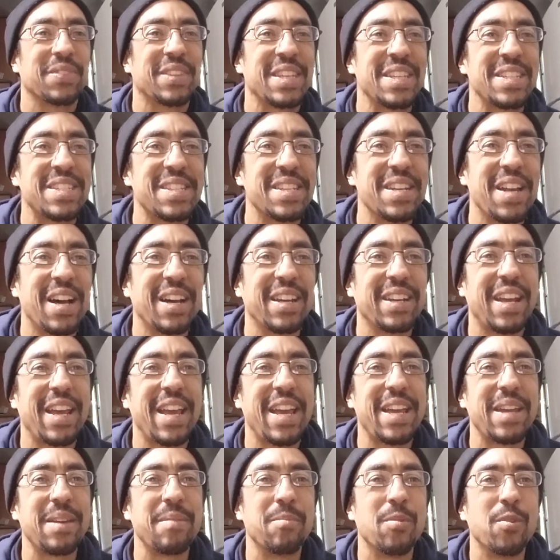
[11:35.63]
It's not
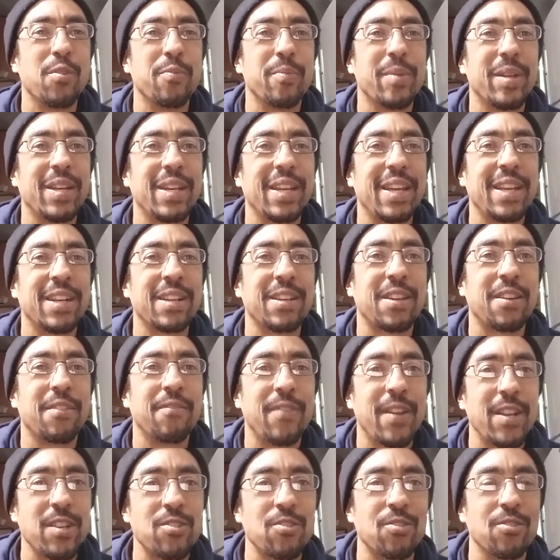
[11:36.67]
a movement in a
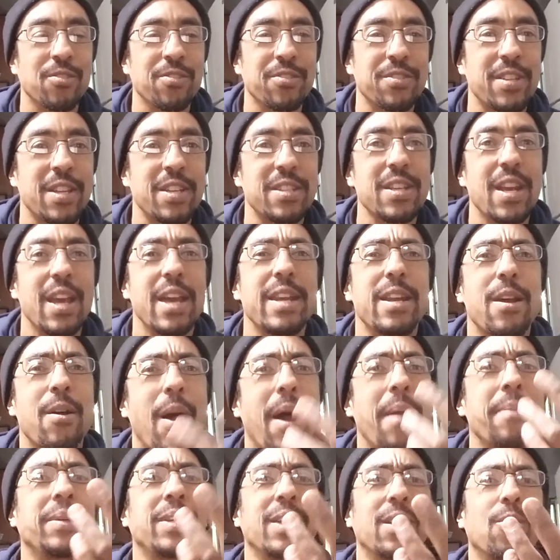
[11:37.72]
conventional sense. Now,
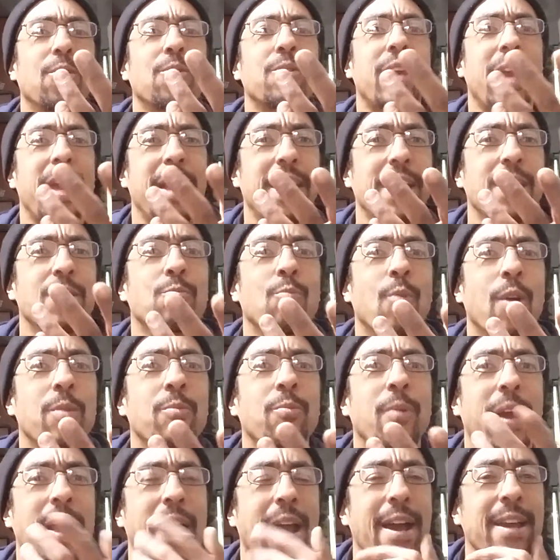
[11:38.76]
I mean, okay, in one
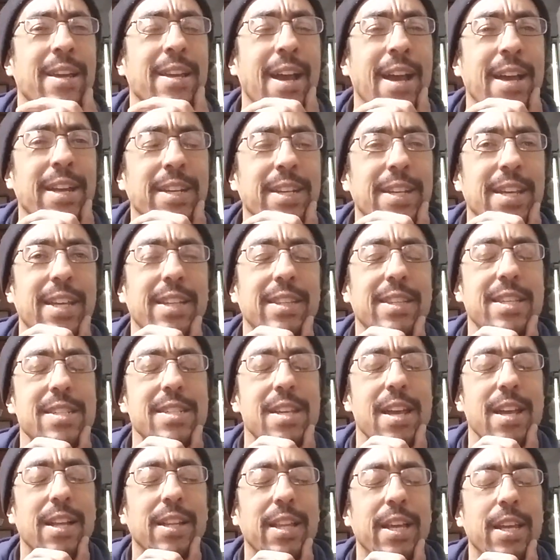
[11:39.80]
way, I kind of get this.
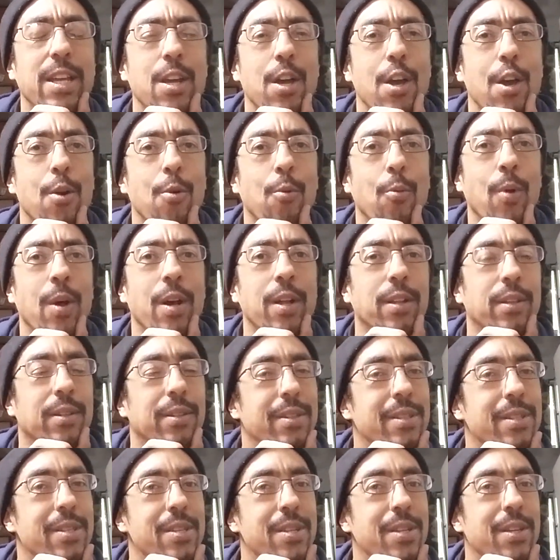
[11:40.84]
Like, well,
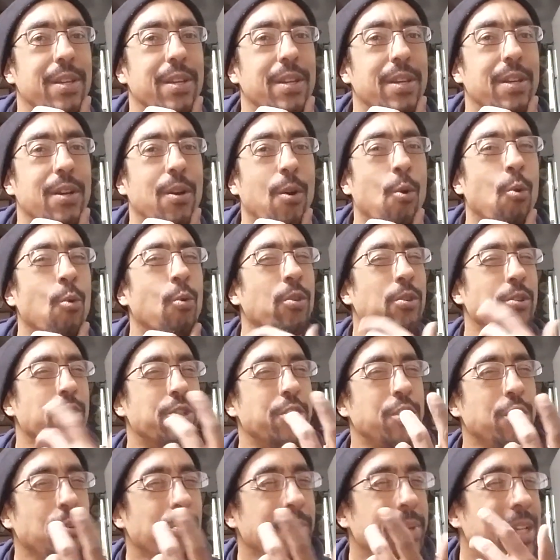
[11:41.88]
or
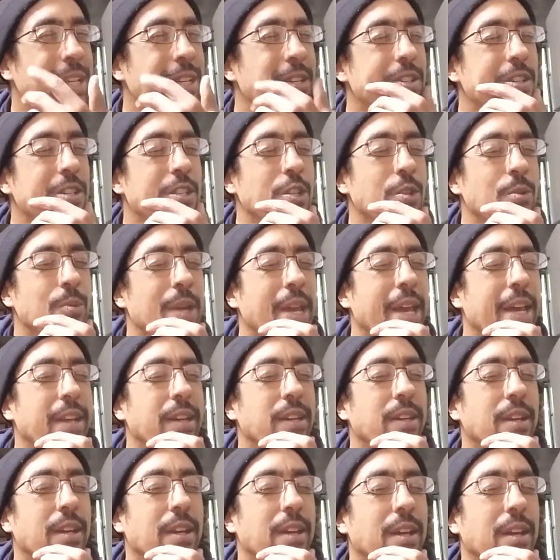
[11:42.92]
do you mean
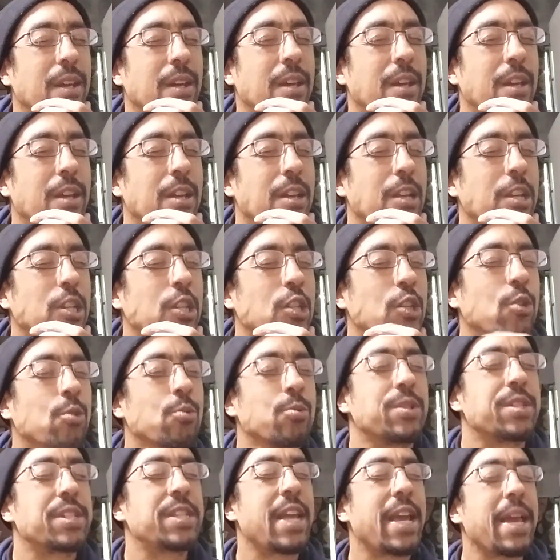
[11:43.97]

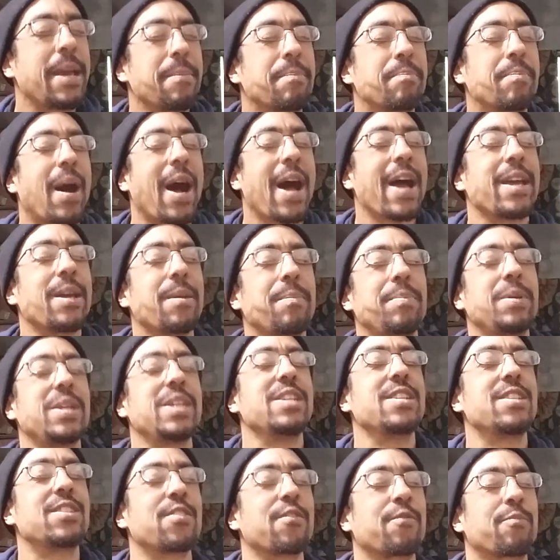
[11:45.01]
you say buy a
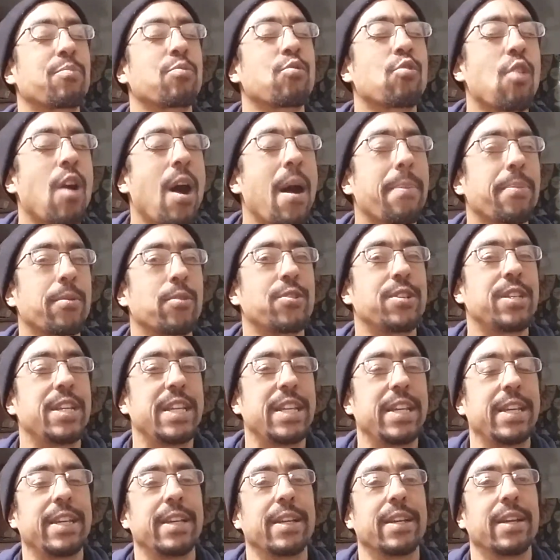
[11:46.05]
piece of
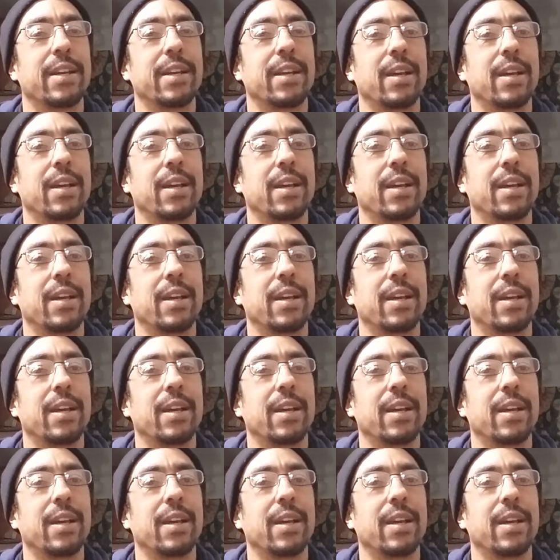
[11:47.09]
property